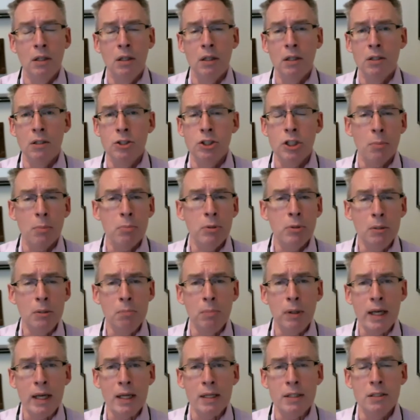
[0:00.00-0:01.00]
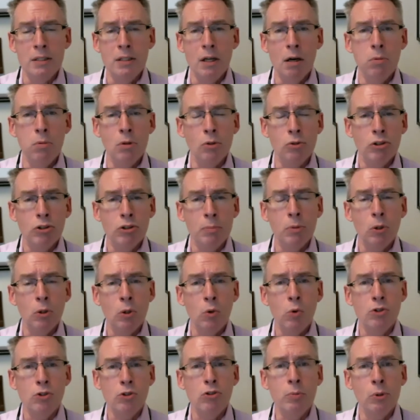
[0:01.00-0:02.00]
Jeopardy plans, double, triple,
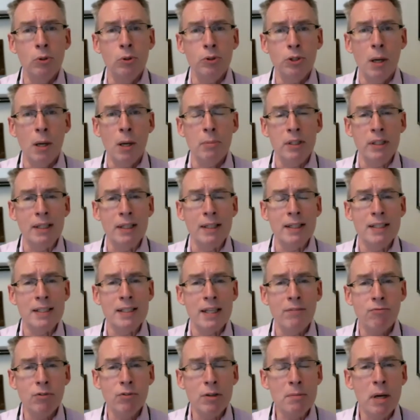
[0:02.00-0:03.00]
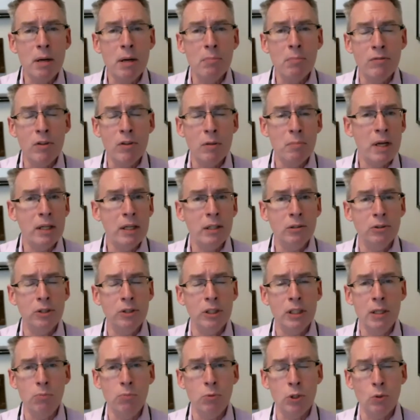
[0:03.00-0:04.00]
quadruple Jeopardy, in case every member of the medical
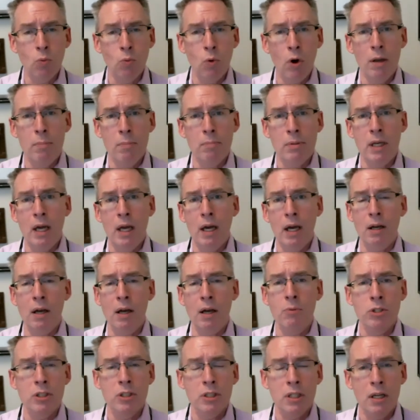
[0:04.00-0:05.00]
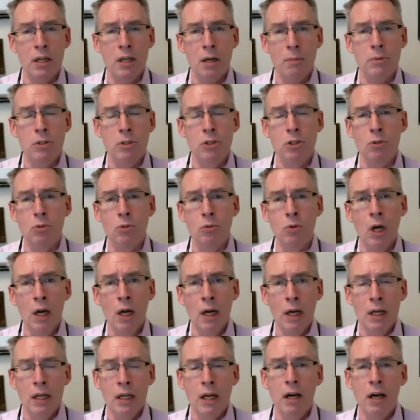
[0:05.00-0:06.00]
team was wiped out. I was set up to
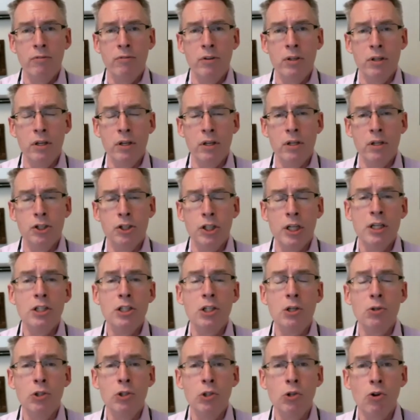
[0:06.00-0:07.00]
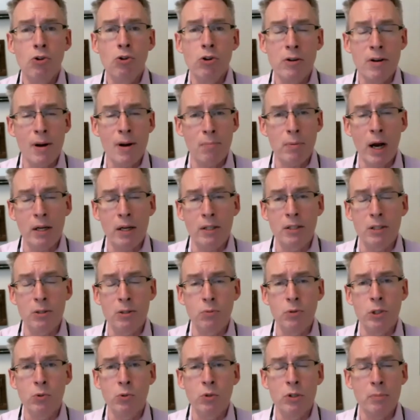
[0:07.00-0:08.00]
cover the genitourinary practice,
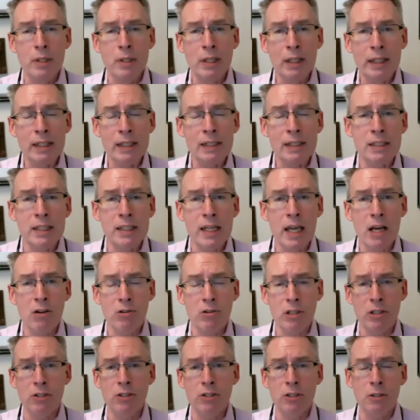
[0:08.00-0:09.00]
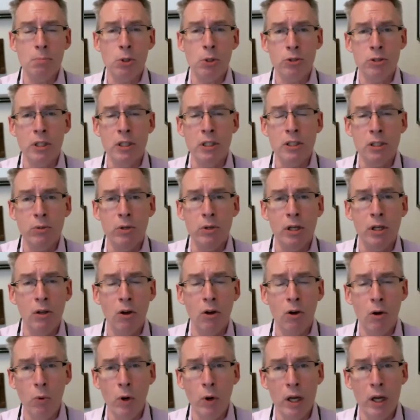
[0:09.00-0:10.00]
which would have been a little scary because the prostate's quite a
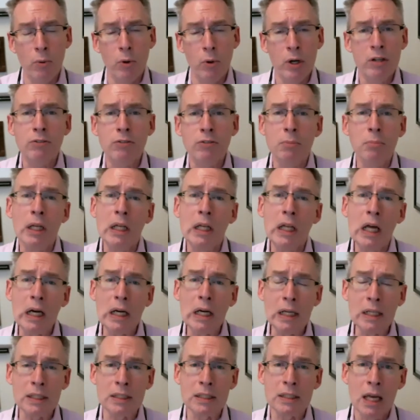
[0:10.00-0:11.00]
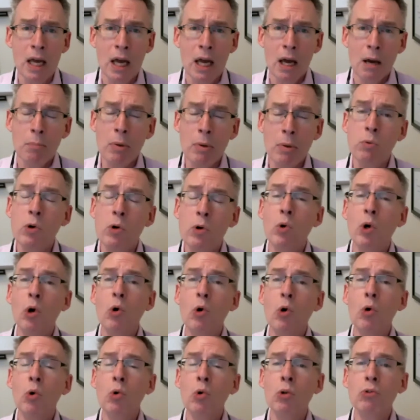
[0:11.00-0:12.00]
long way away from the lungs. But we were
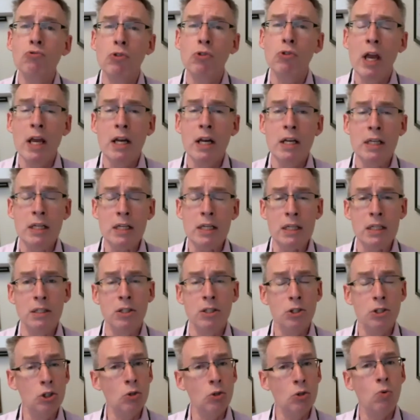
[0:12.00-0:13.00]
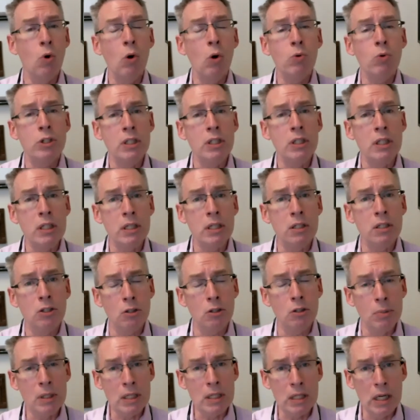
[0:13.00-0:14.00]
all ready to do what was needed to
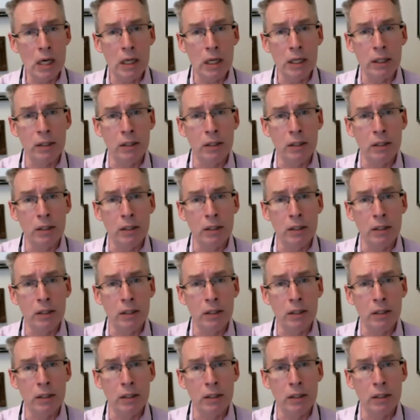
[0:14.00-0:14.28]
be done.